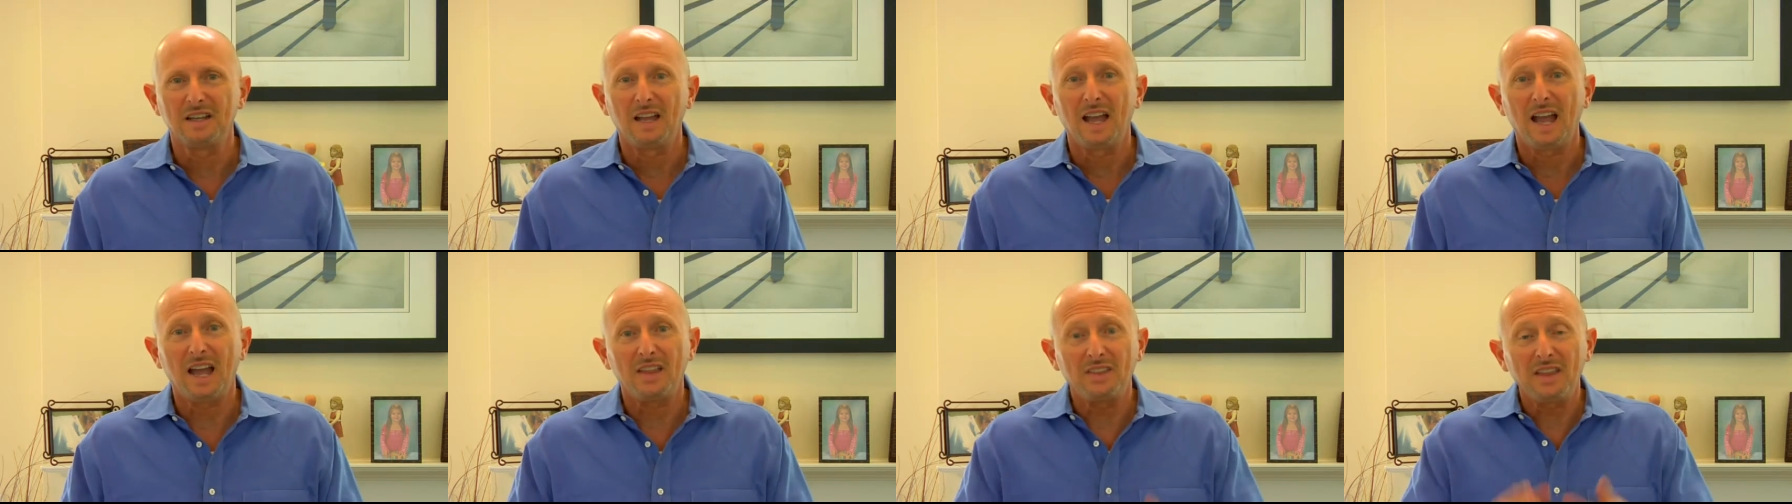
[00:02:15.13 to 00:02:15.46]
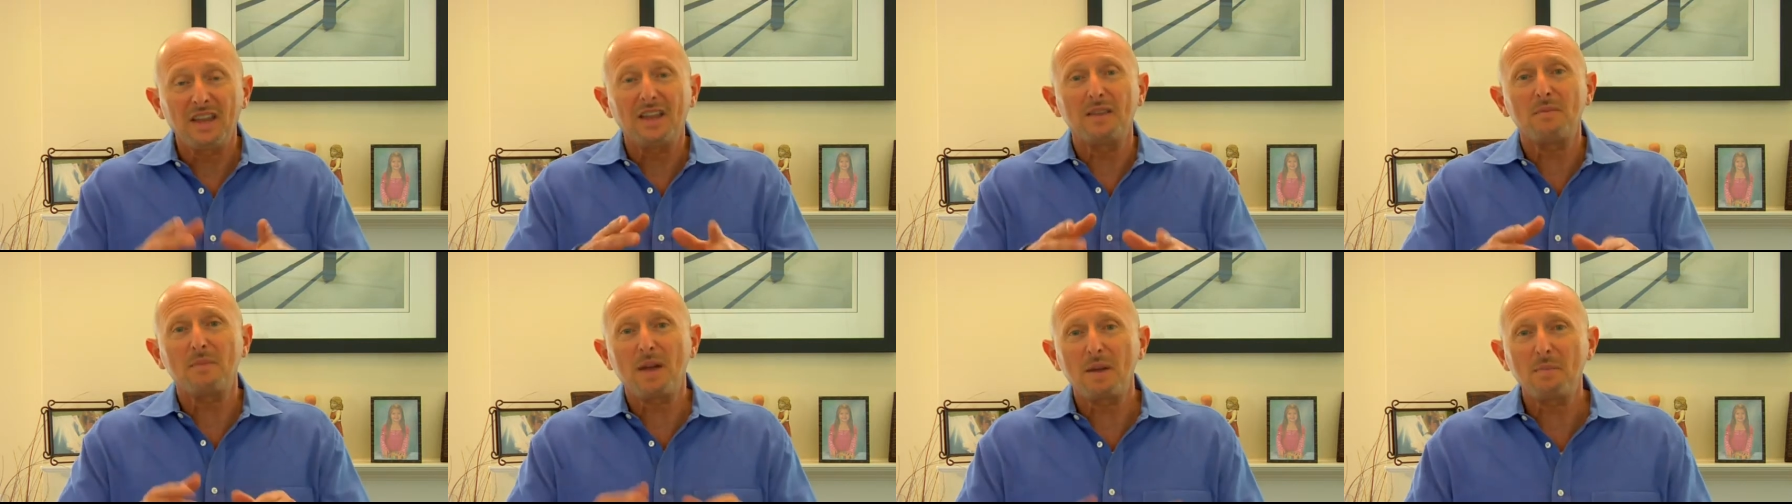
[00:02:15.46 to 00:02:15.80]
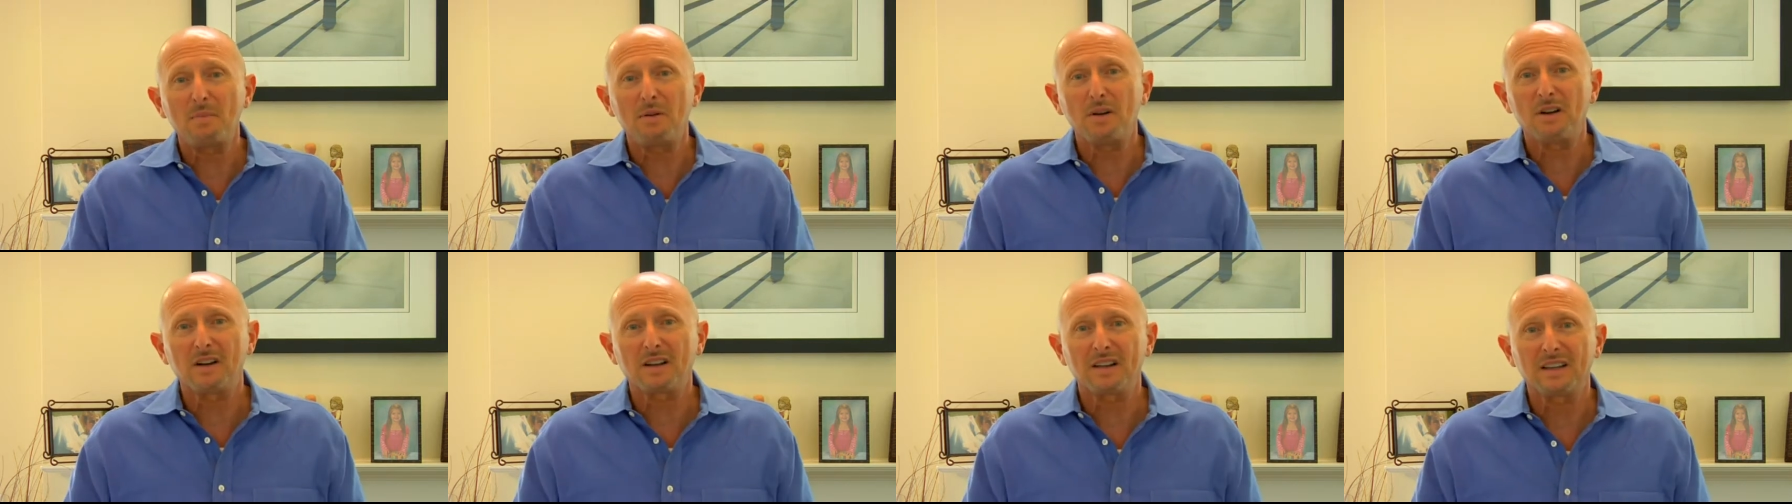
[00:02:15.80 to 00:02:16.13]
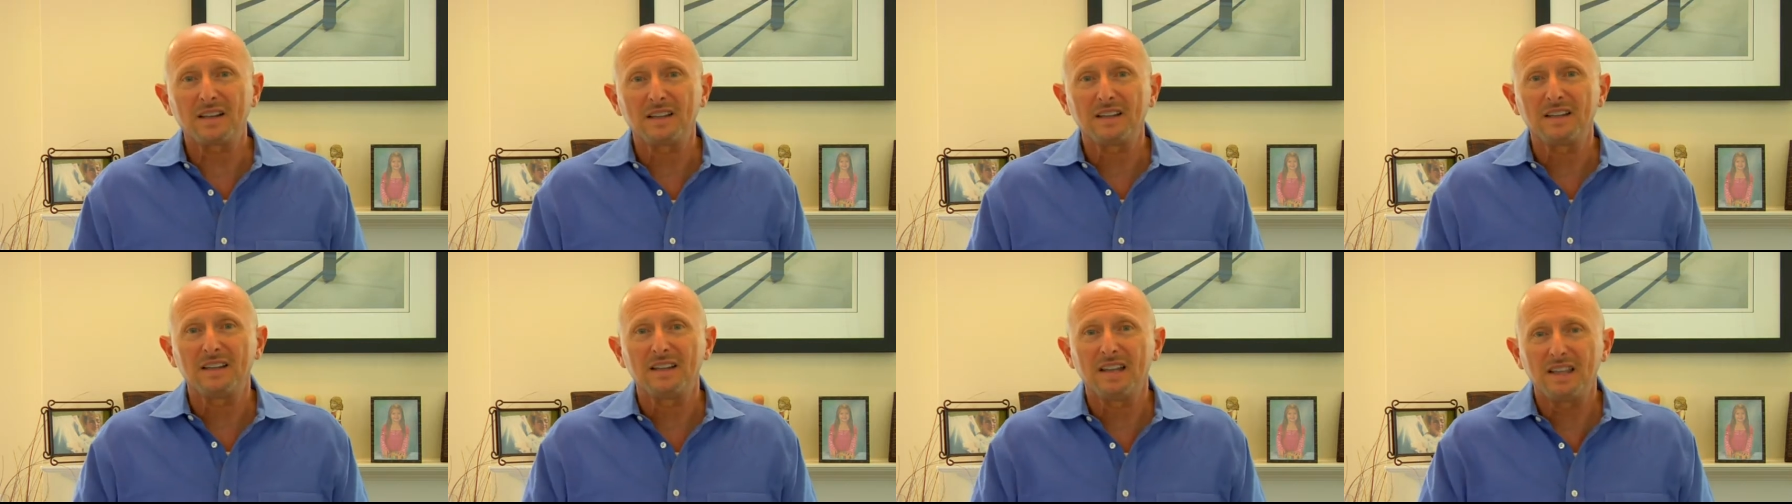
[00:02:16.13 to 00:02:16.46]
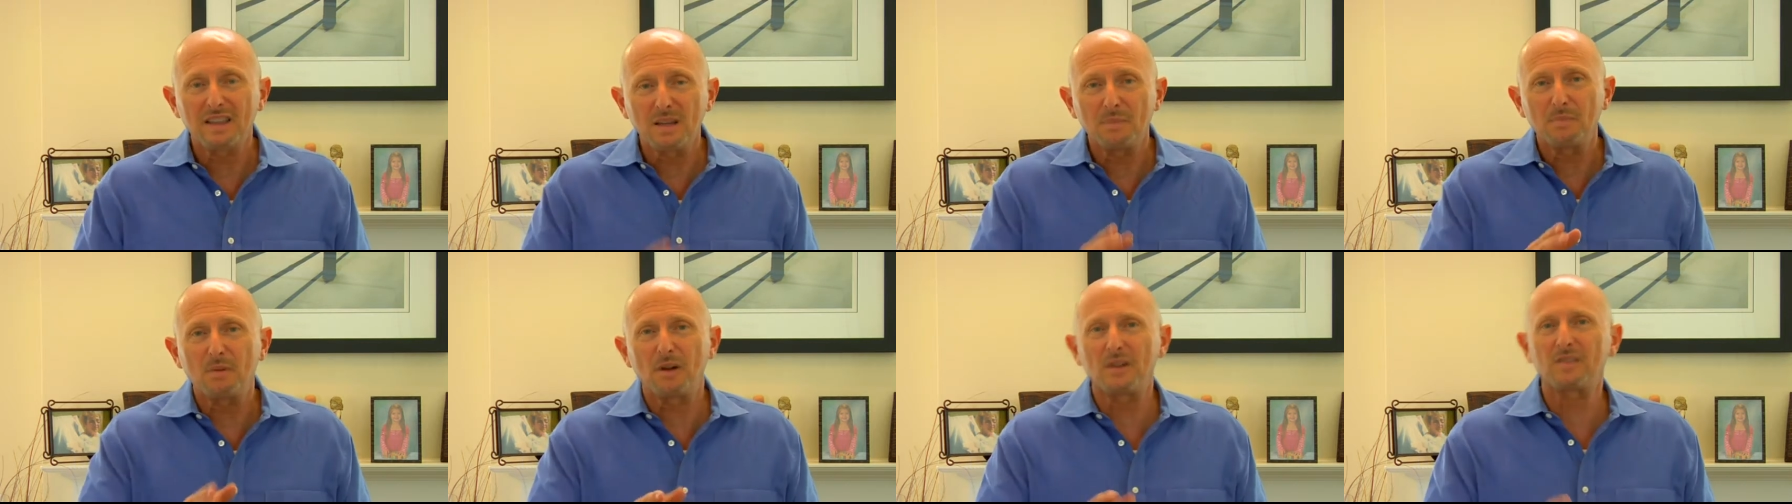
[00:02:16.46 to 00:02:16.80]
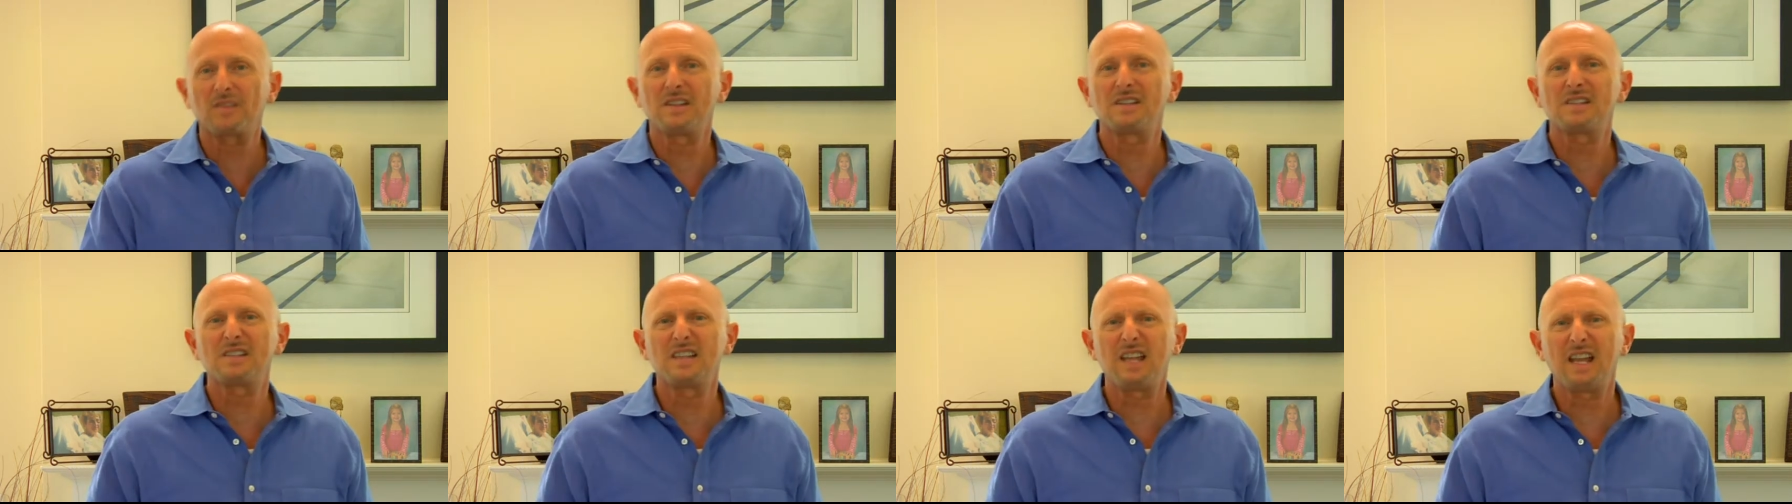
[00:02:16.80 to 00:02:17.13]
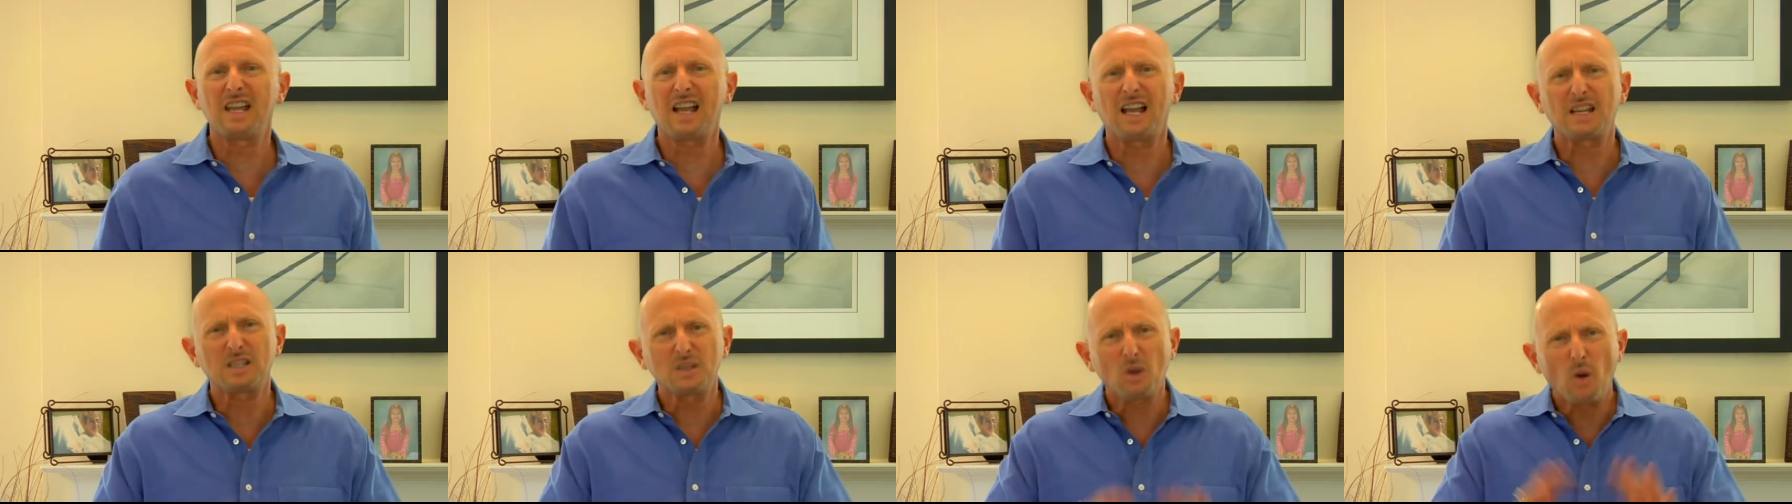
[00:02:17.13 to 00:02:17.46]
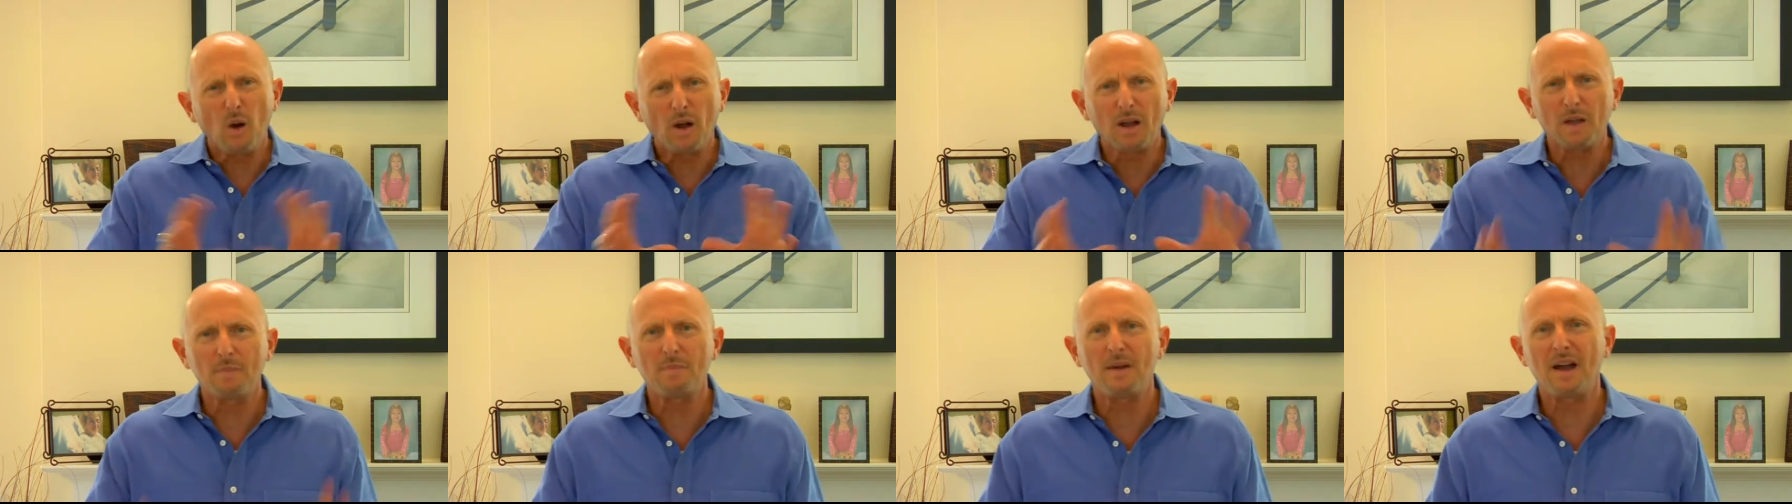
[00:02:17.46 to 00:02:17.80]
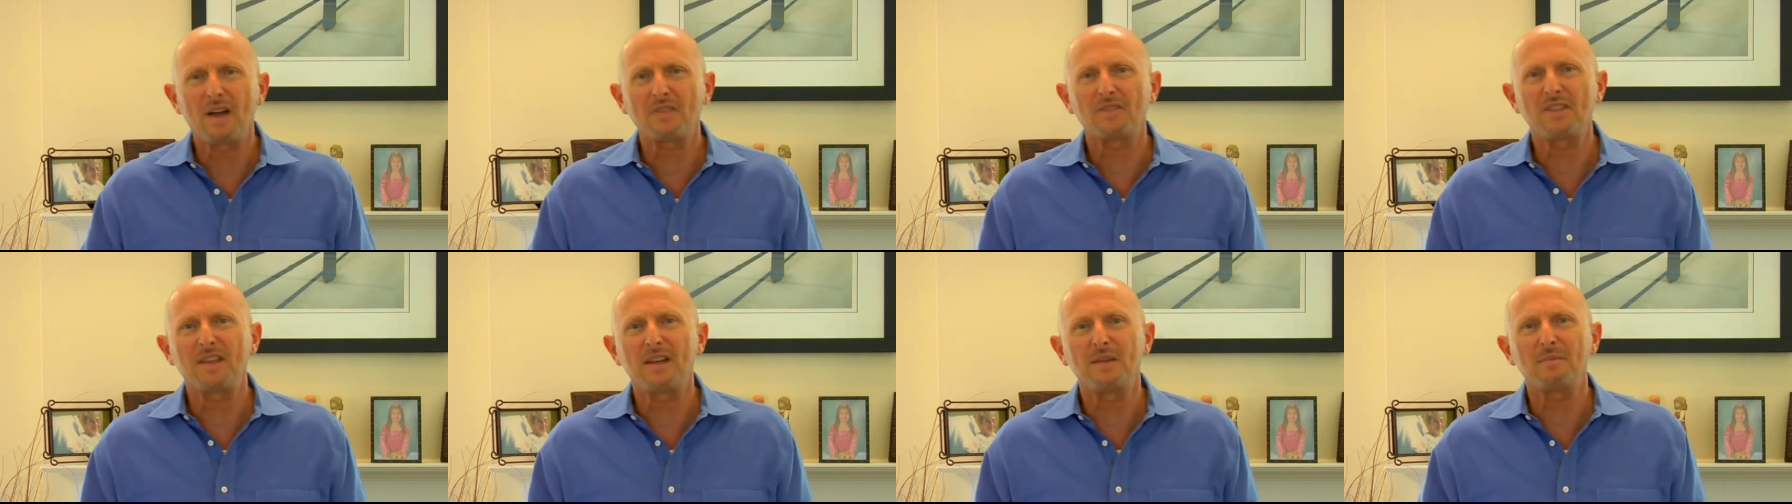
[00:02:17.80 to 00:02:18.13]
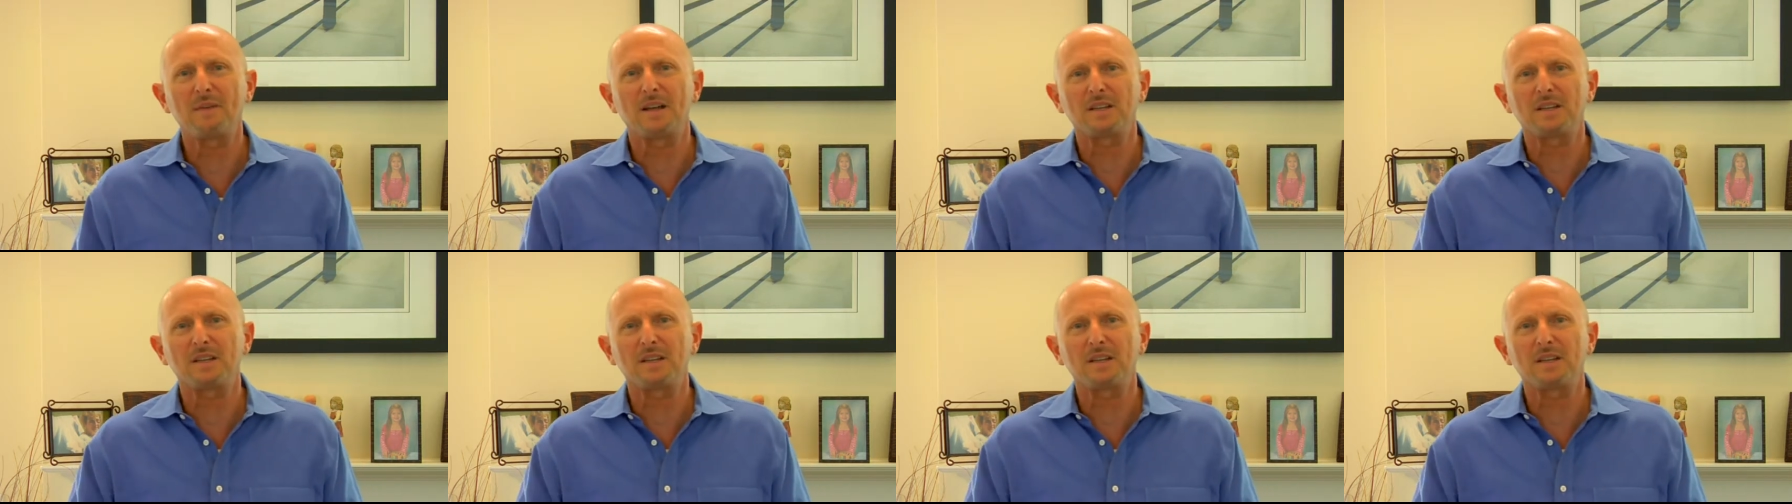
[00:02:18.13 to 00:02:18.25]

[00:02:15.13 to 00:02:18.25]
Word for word: And they're in my book. In the book, The Zing, I talk about them.